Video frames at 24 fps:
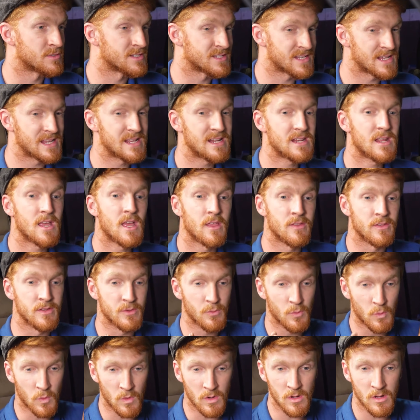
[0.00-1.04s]
is in, it
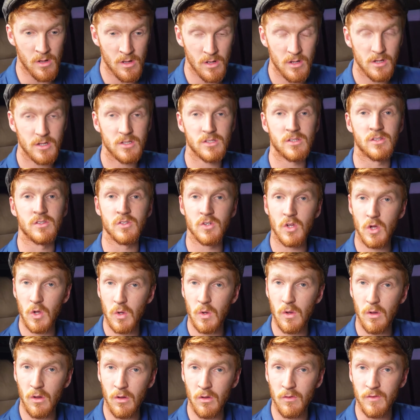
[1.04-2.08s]
works, there's
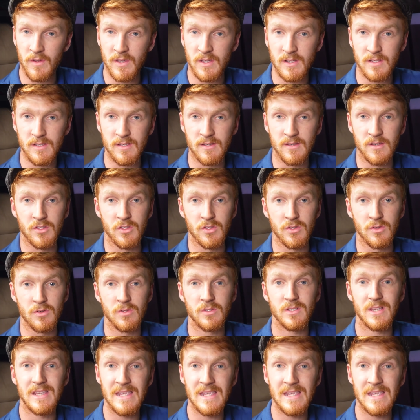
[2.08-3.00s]
no overheating issues,